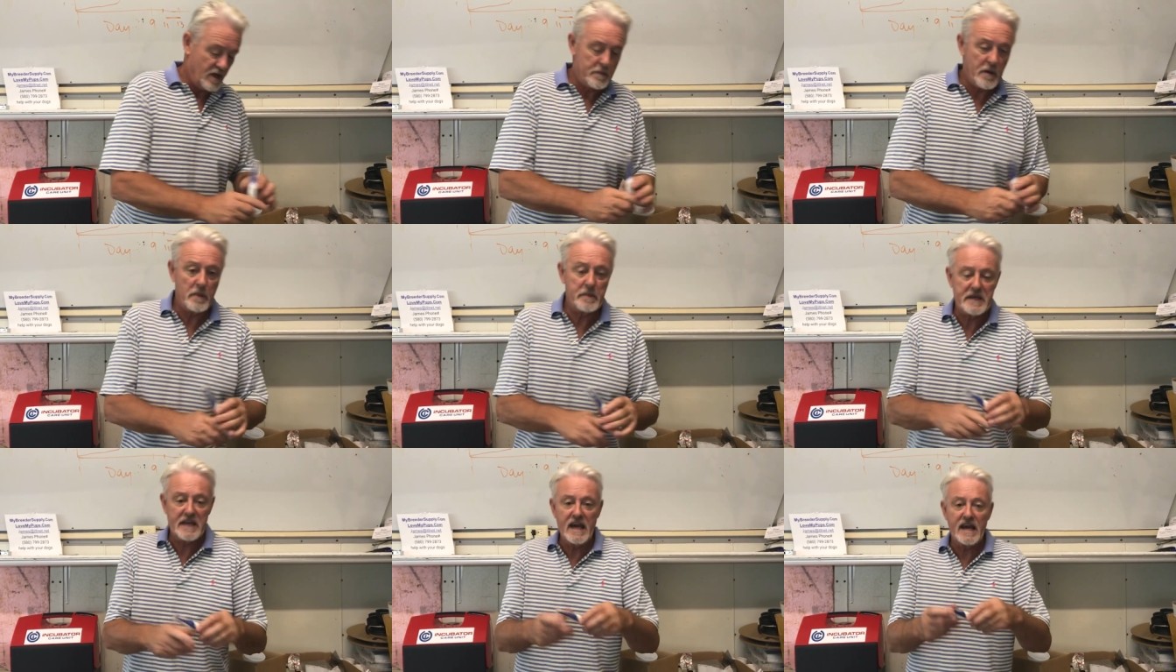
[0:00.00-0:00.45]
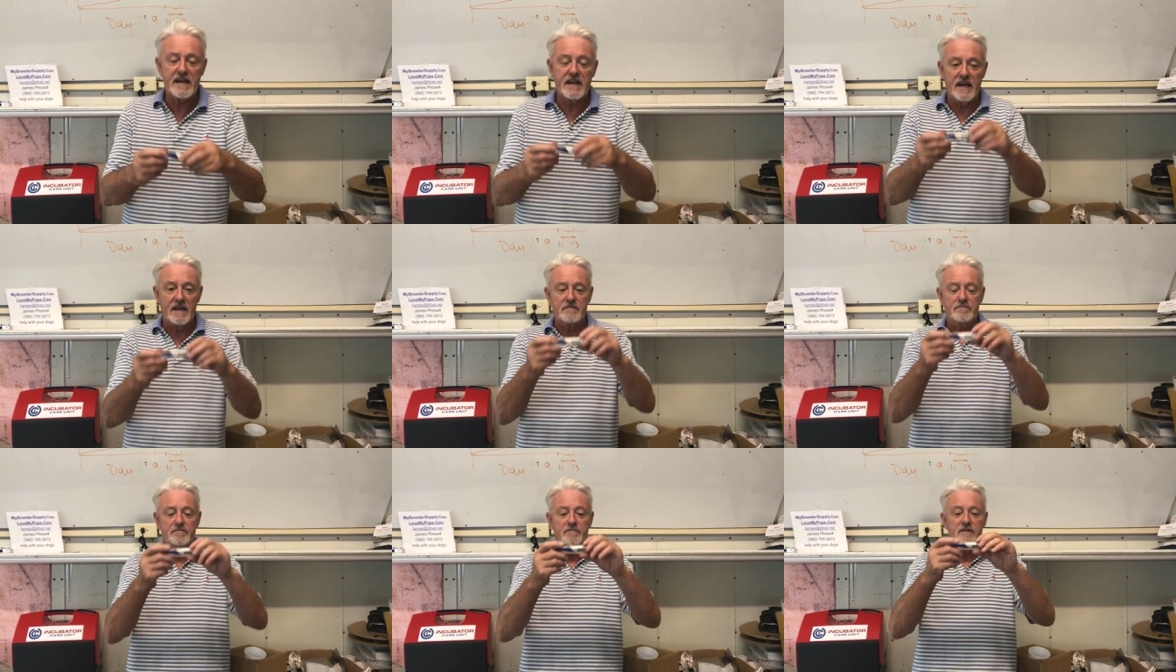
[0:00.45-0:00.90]
with our puppy care
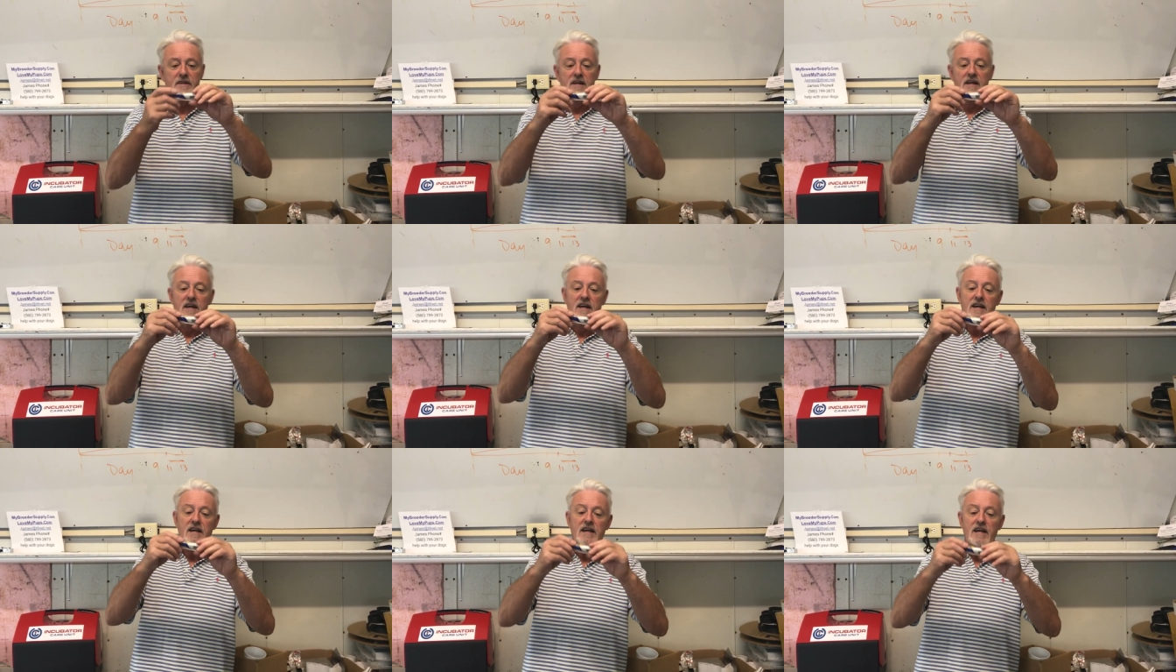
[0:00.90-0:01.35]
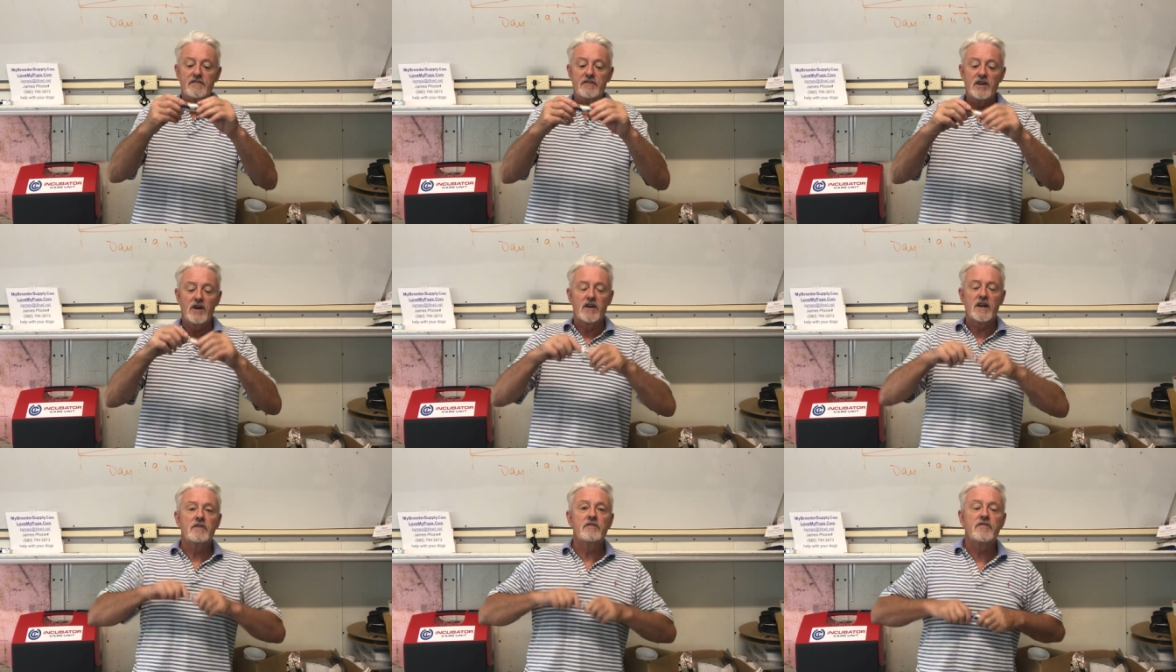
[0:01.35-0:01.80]
kit. If you
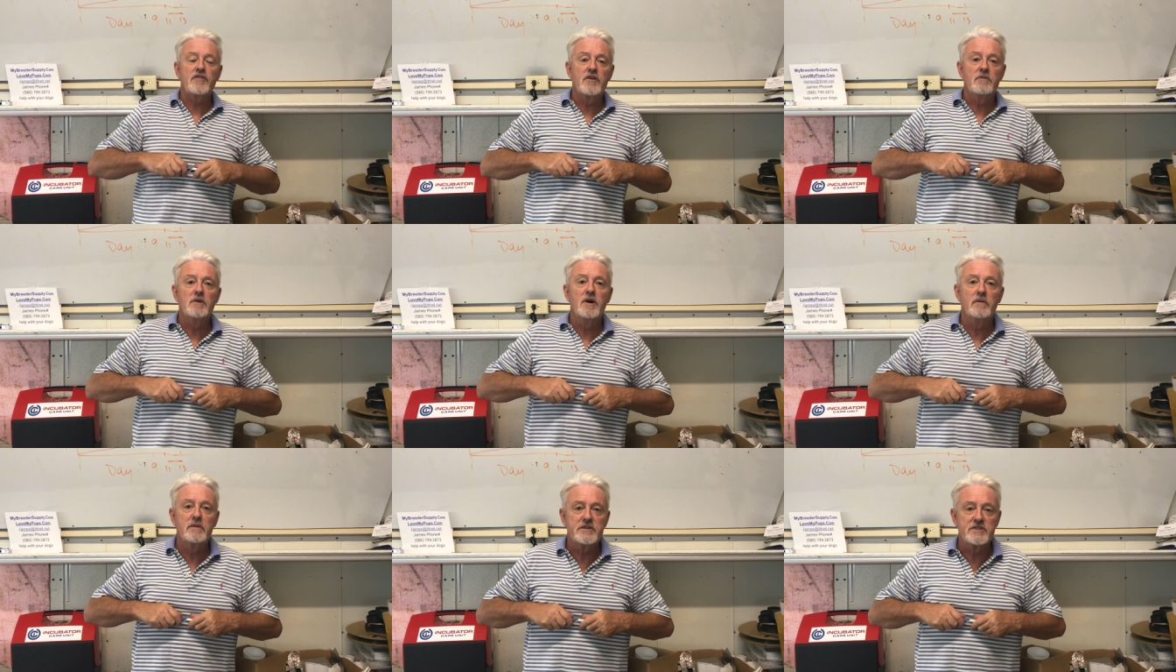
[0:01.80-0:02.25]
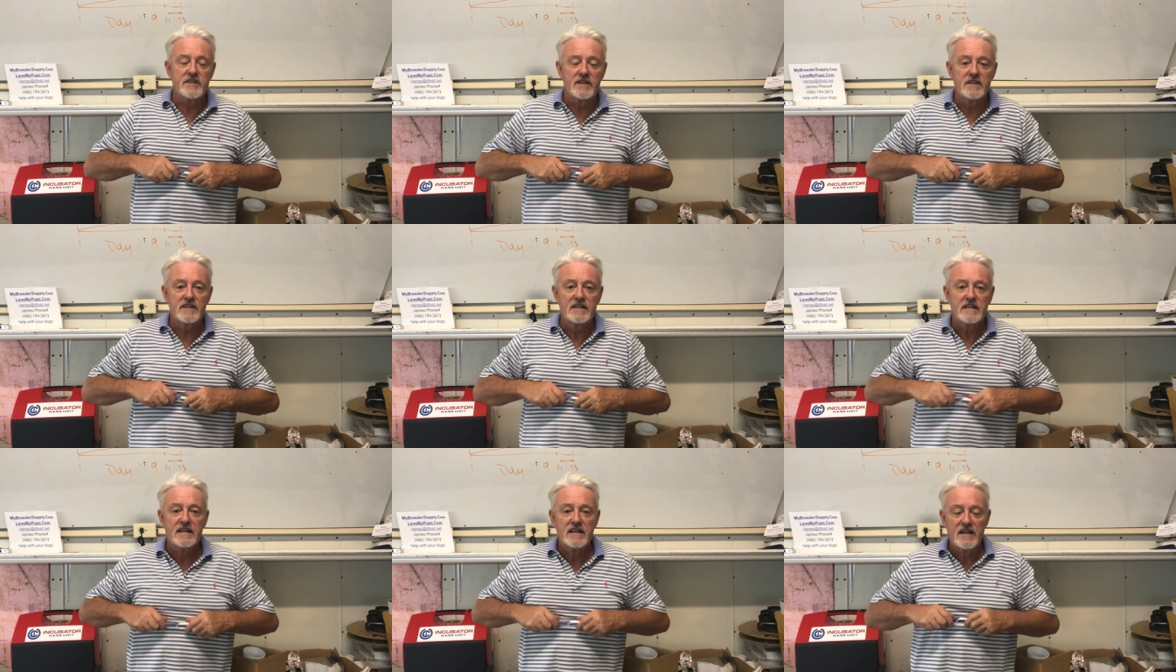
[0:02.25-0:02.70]
don't have a thermometer,